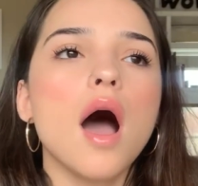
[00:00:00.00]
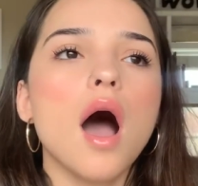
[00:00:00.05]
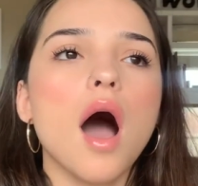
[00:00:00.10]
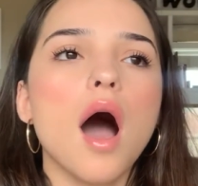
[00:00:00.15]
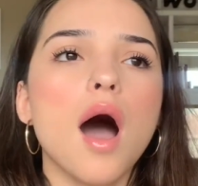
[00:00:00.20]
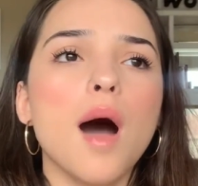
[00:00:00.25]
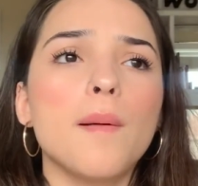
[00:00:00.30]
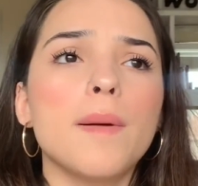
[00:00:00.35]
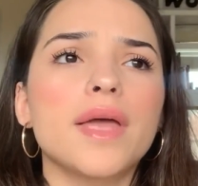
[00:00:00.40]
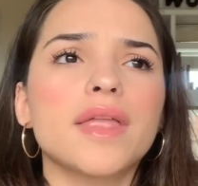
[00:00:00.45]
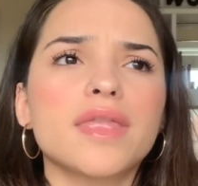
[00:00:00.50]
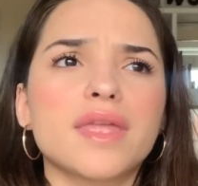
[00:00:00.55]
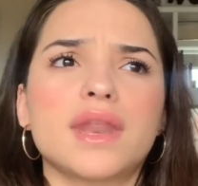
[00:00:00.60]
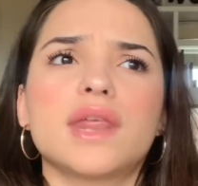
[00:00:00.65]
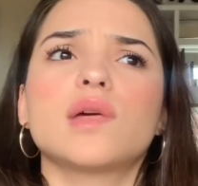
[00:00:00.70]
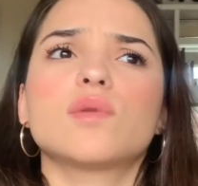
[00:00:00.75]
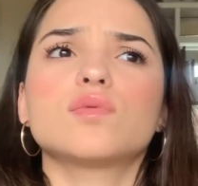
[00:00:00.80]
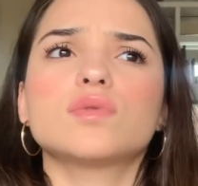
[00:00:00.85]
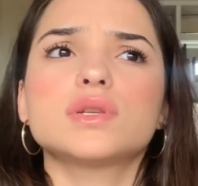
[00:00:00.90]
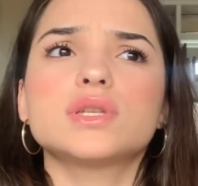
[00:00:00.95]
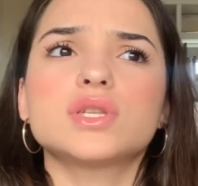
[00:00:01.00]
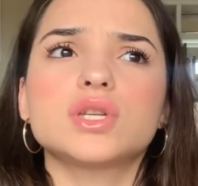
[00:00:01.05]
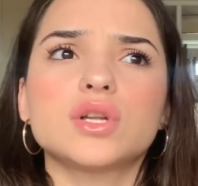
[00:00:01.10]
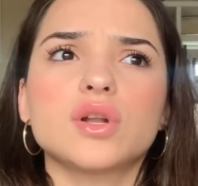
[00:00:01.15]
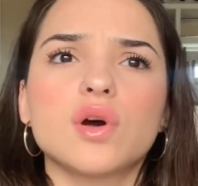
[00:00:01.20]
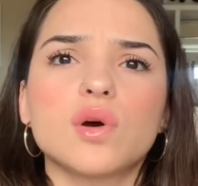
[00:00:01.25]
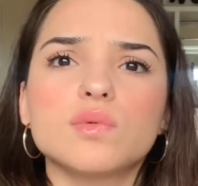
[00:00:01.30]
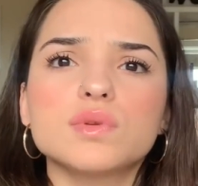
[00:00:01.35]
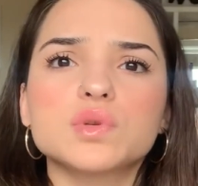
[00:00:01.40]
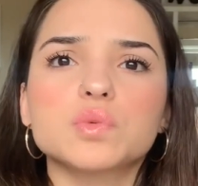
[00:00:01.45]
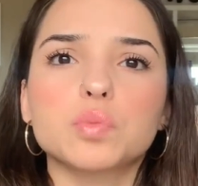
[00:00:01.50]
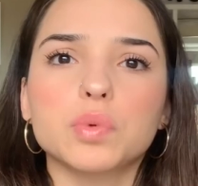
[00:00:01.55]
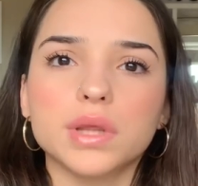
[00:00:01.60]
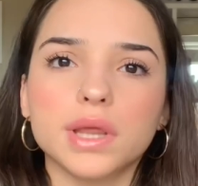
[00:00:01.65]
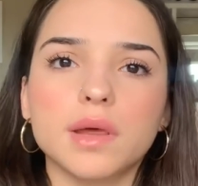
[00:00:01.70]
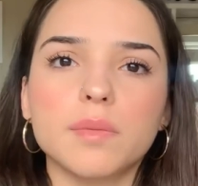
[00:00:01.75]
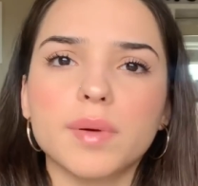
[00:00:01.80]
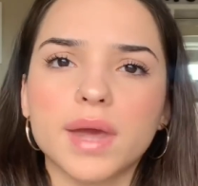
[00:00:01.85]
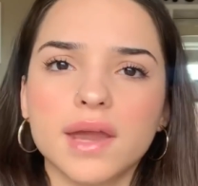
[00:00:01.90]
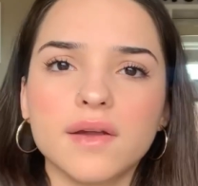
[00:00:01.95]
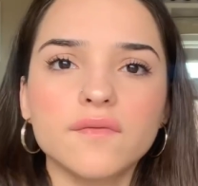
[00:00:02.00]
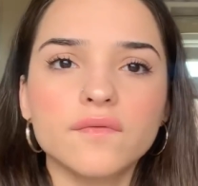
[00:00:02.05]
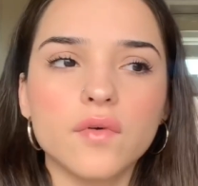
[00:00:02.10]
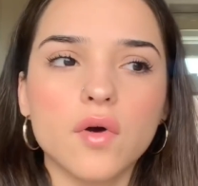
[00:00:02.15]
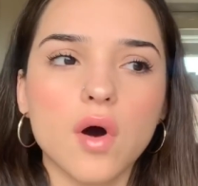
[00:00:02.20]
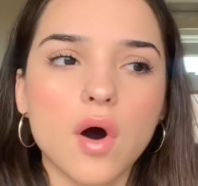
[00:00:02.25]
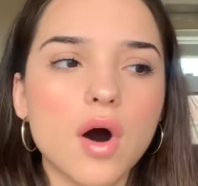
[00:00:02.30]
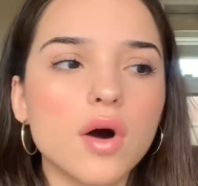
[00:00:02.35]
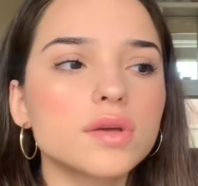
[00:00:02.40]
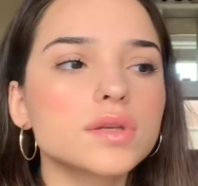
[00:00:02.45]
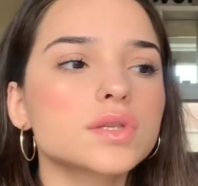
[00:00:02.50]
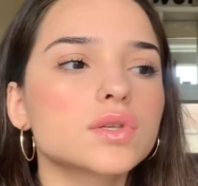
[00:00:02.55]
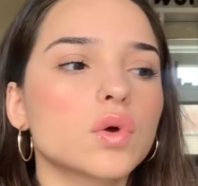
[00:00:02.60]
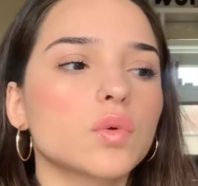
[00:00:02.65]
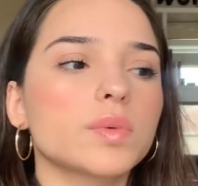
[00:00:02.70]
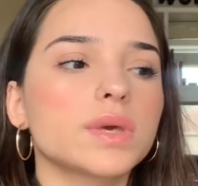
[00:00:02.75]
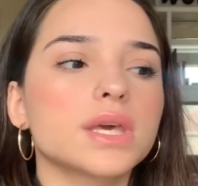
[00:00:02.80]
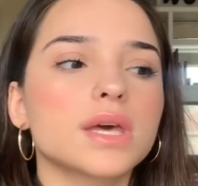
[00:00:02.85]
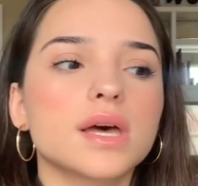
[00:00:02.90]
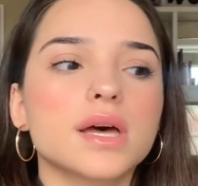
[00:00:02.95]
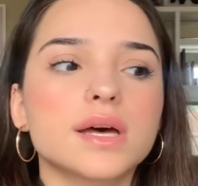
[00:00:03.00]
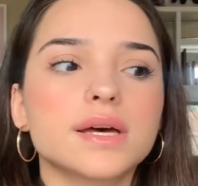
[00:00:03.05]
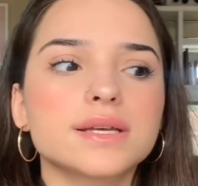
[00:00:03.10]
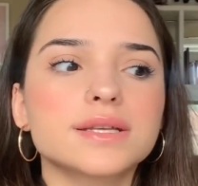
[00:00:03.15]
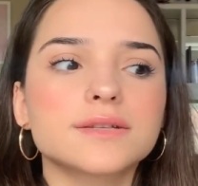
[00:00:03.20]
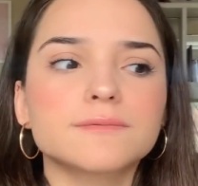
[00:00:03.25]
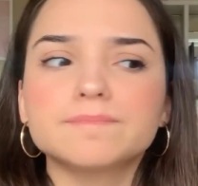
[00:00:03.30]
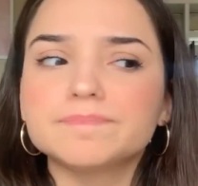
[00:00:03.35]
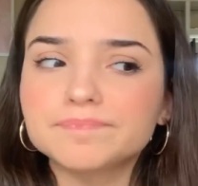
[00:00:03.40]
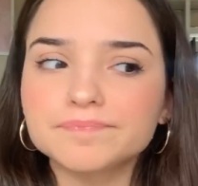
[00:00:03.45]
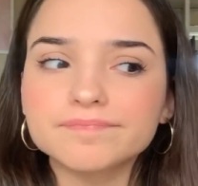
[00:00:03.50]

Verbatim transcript: And then it was, you know, it was really painful also, because